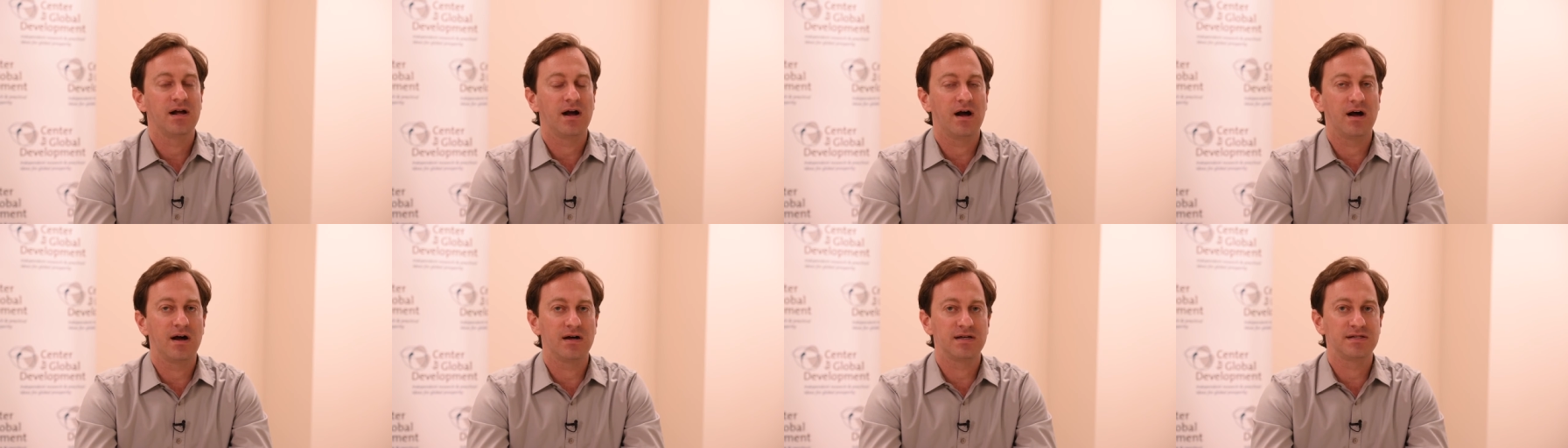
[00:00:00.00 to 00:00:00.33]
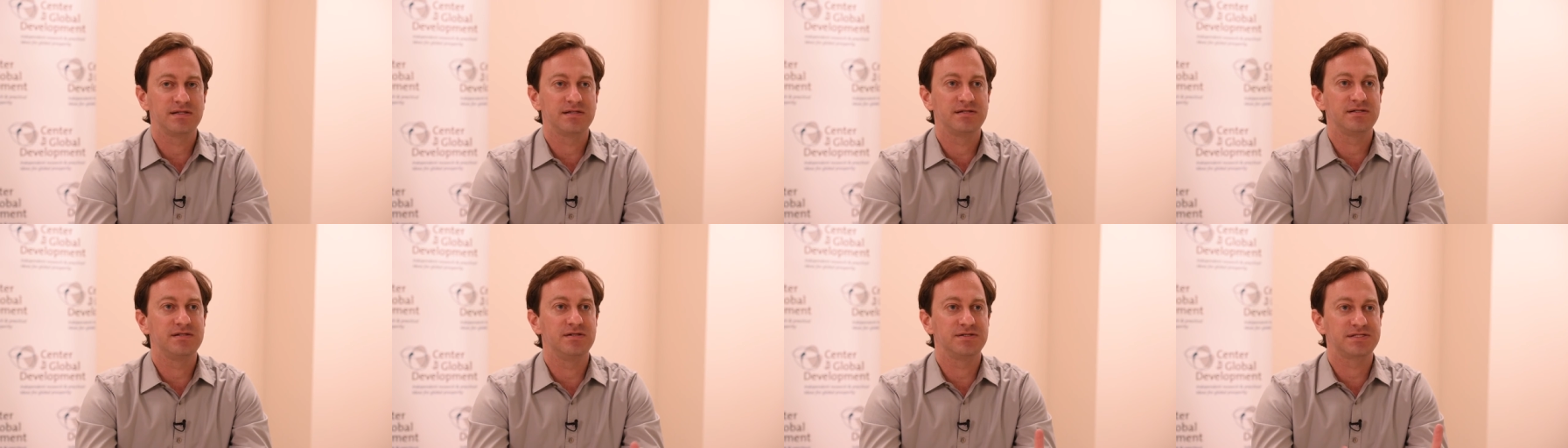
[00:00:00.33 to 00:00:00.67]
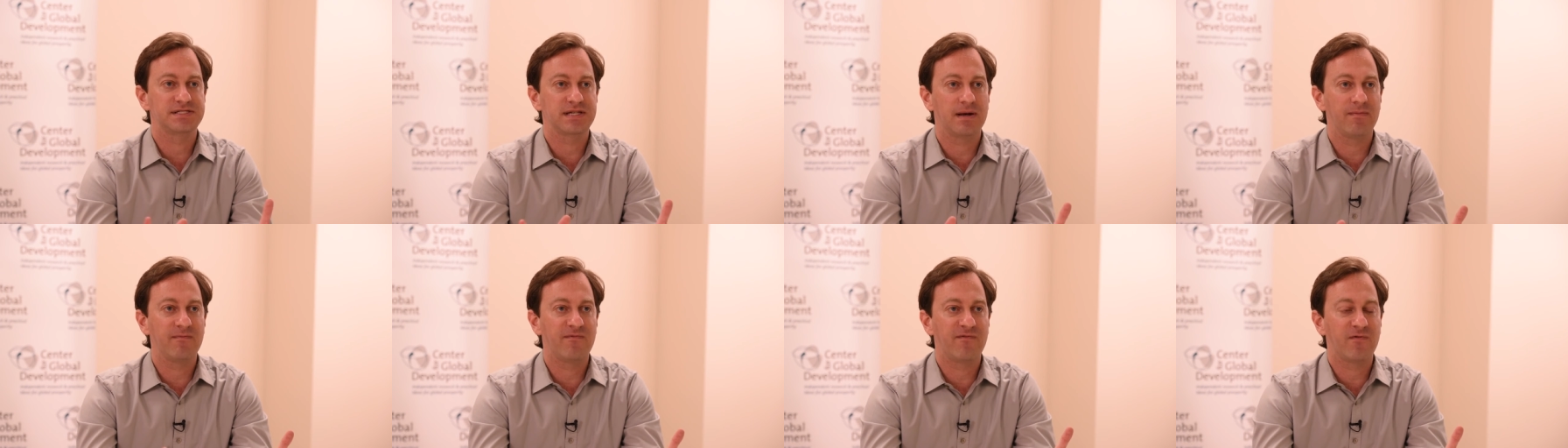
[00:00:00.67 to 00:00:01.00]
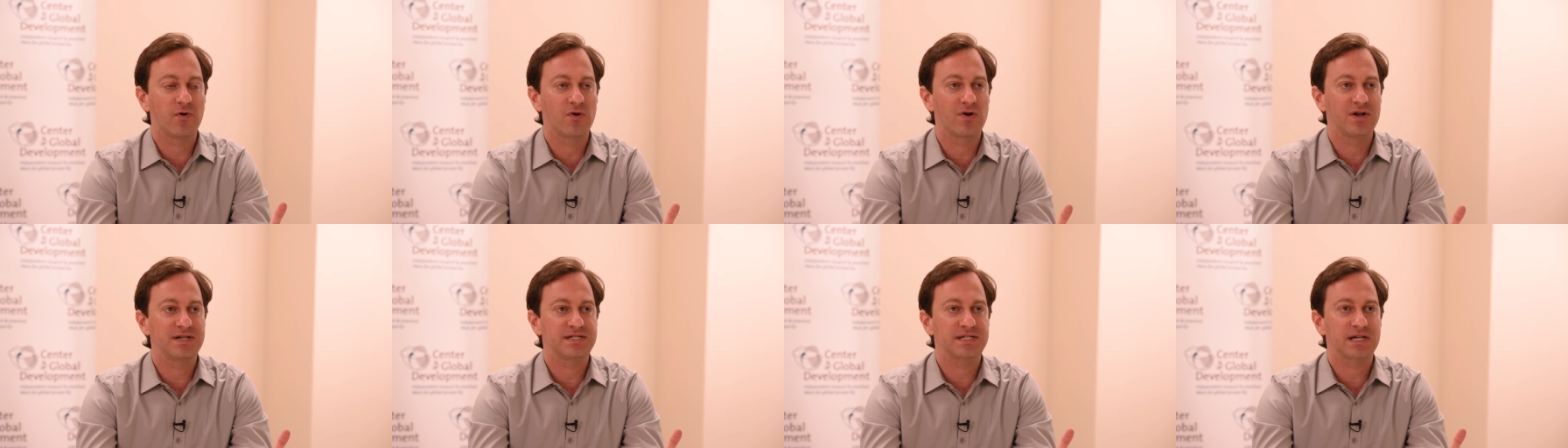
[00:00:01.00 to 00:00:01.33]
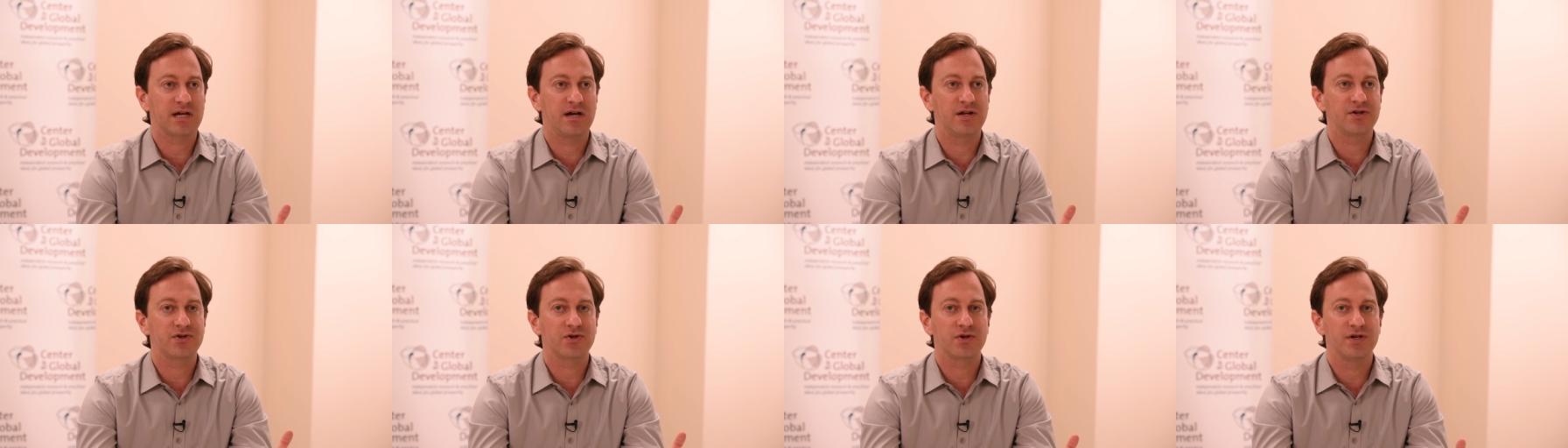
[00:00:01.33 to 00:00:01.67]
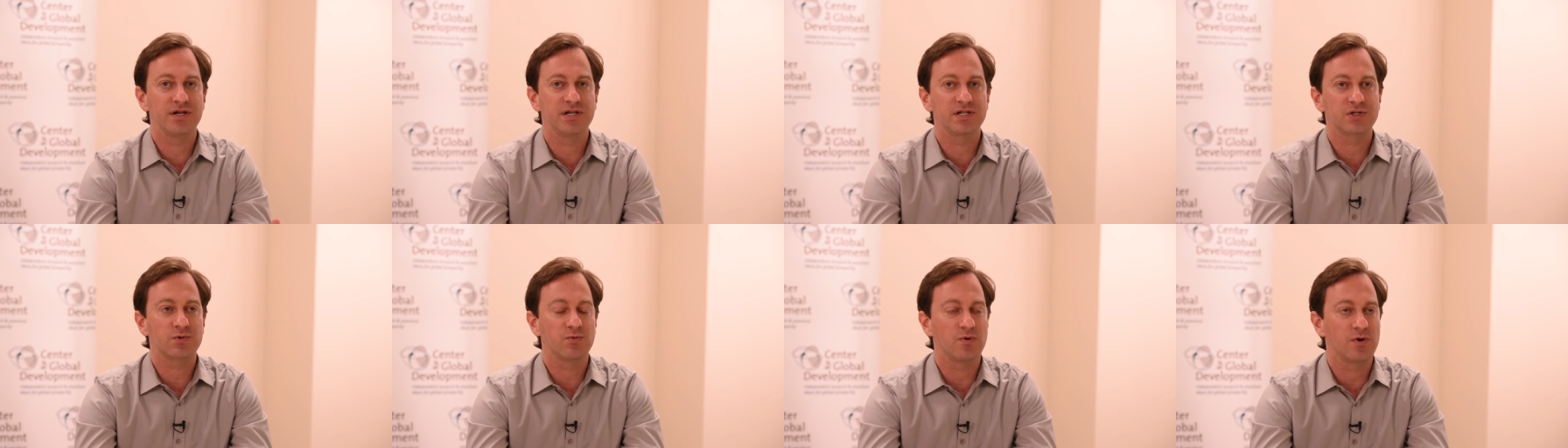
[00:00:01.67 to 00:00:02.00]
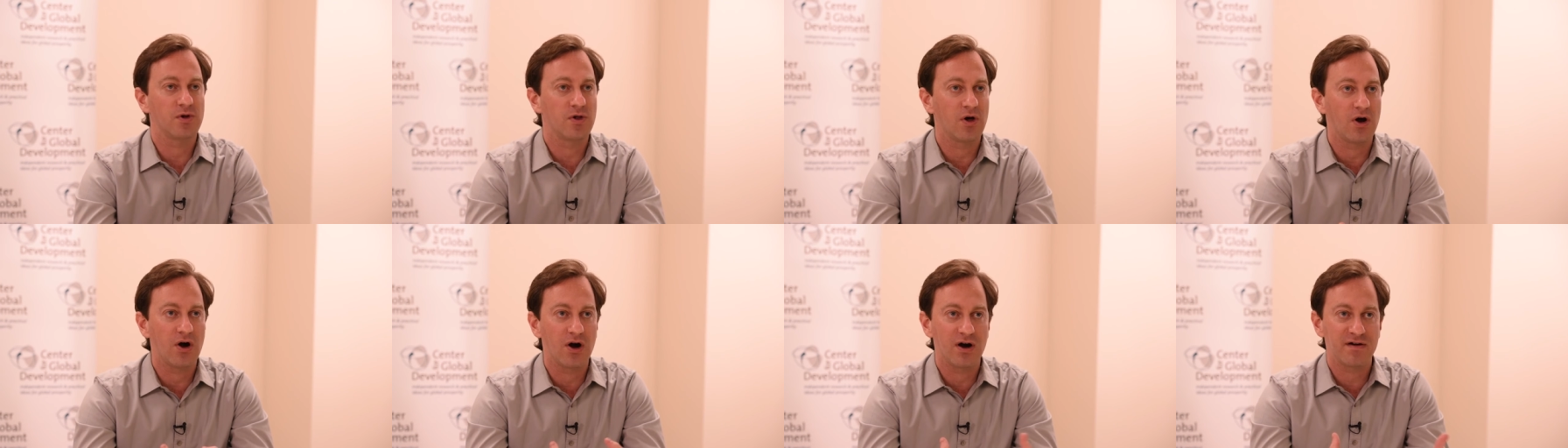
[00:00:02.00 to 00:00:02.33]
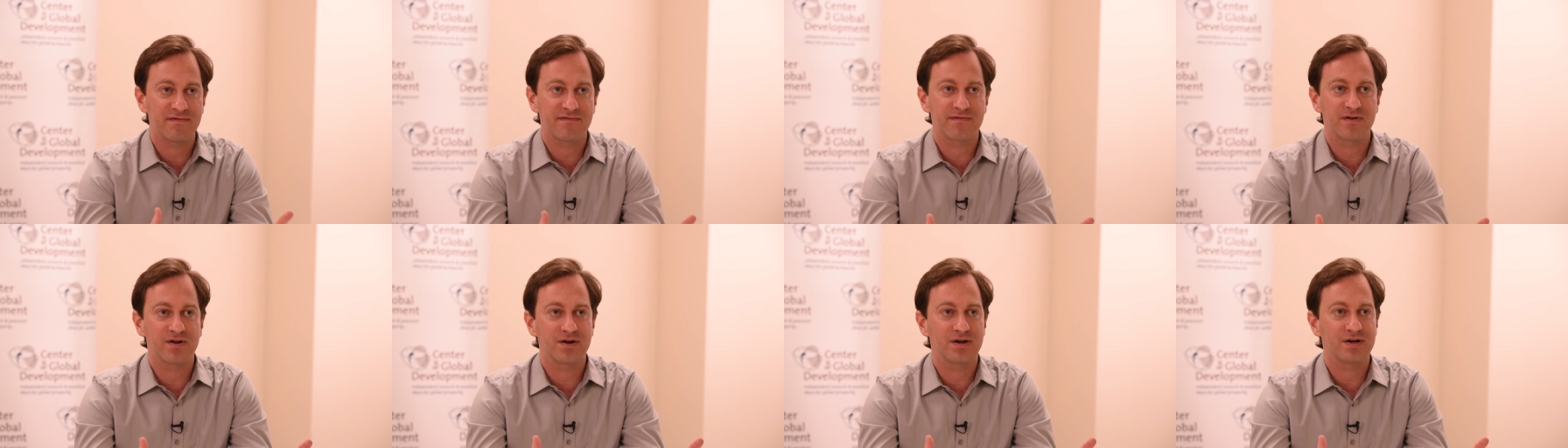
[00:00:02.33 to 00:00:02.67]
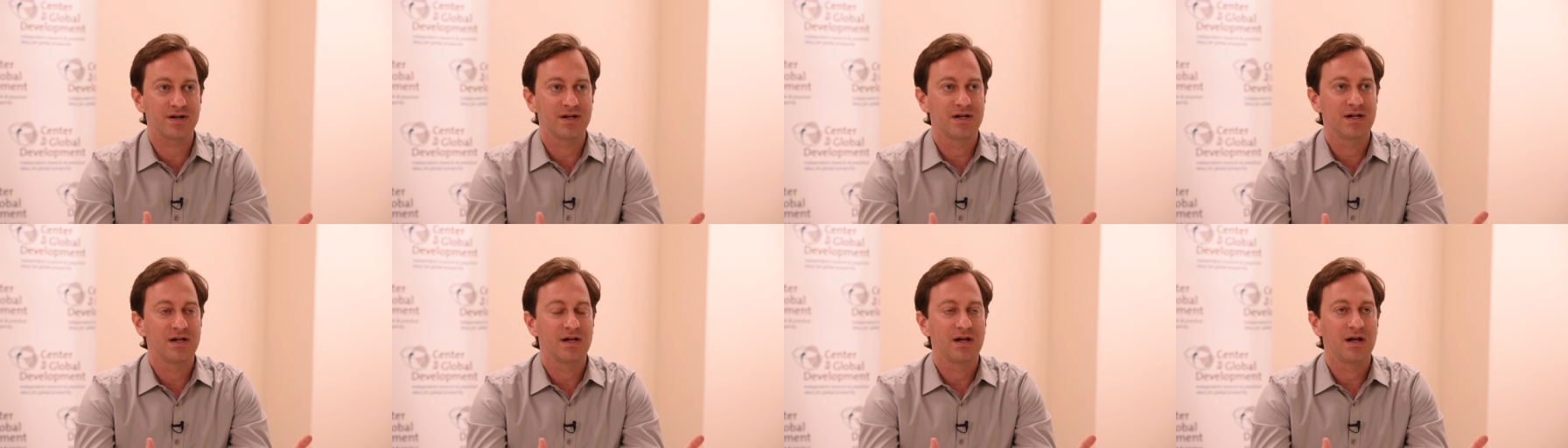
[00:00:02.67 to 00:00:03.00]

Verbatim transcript: Uh, you know, some forest countries will offer